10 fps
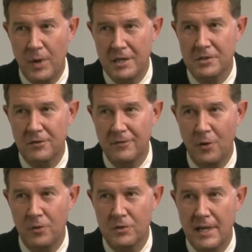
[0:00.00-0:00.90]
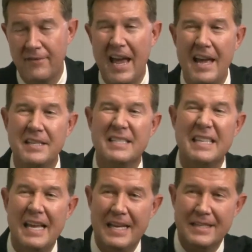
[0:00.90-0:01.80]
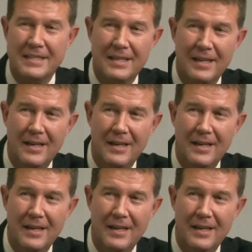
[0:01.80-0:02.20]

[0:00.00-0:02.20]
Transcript: registered voters, have had since